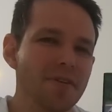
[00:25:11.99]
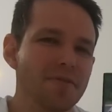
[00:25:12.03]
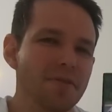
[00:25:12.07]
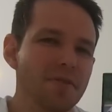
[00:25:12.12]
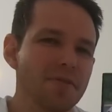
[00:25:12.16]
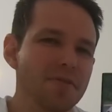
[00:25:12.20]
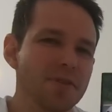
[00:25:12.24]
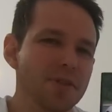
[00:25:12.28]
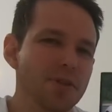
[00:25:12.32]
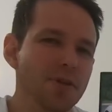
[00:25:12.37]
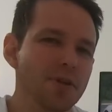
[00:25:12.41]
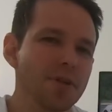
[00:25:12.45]
If you've
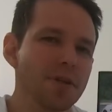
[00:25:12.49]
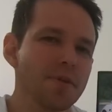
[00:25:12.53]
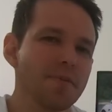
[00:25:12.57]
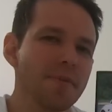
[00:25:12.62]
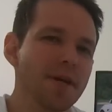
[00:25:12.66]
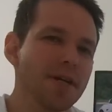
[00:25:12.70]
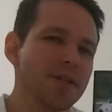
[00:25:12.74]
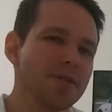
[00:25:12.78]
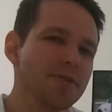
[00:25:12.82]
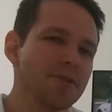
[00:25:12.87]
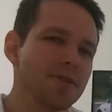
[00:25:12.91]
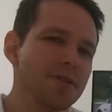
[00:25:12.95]
enjoyed it,
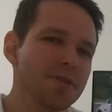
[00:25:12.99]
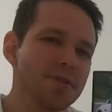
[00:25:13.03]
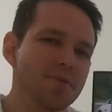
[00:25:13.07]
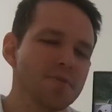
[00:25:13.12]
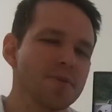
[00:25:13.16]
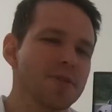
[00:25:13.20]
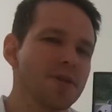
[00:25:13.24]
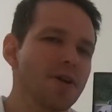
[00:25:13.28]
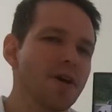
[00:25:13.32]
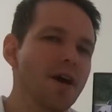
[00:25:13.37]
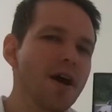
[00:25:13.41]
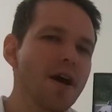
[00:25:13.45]
make sure you
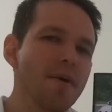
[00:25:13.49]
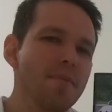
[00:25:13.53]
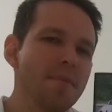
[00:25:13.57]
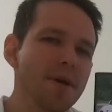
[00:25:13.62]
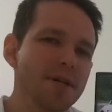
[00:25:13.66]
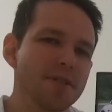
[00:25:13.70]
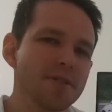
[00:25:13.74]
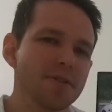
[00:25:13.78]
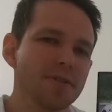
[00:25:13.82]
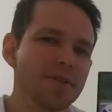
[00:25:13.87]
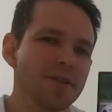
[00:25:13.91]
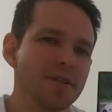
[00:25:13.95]
subscribe,
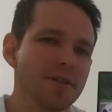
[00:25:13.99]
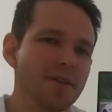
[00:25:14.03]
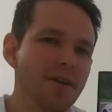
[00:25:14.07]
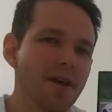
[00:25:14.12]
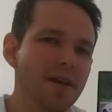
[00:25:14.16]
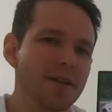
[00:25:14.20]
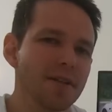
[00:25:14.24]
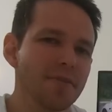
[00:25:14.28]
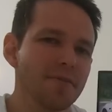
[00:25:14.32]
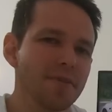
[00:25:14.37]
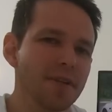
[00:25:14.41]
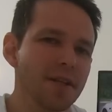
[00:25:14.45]
make sure you
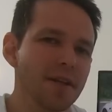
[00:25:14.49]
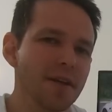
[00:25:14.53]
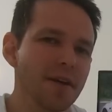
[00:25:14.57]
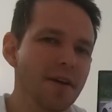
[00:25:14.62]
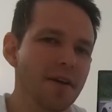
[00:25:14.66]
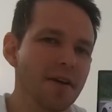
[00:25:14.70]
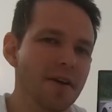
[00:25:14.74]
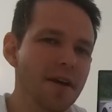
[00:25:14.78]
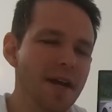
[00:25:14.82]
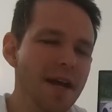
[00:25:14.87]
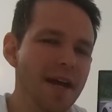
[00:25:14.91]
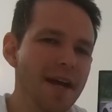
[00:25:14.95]
like the
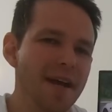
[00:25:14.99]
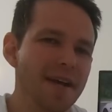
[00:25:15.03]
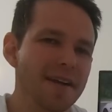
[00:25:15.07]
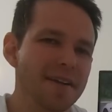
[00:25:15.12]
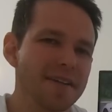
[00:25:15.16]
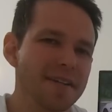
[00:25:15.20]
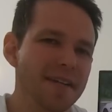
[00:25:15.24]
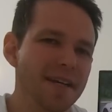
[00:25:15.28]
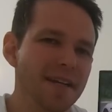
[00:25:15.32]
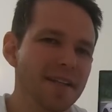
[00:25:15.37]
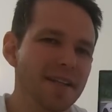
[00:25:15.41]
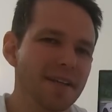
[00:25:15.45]
video,
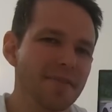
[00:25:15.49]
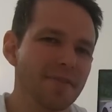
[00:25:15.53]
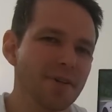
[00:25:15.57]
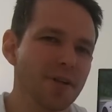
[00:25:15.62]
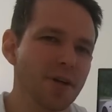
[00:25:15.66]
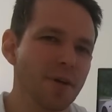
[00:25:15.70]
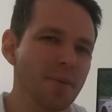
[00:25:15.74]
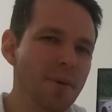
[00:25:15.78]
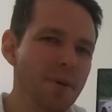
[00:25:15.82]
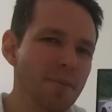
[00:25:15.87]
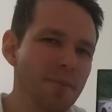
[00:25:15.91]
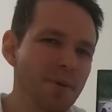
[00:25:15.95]
and leave a
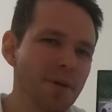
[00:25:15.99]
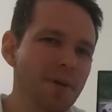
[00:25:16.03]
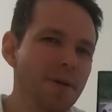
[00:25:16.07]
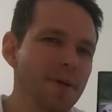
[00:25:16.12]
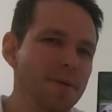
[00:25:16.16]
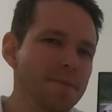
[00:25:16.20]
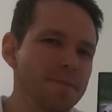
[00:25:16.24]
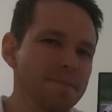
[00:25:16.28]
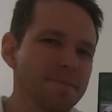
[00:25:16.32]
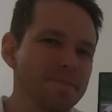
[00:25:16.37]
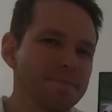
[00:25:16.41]
comment below.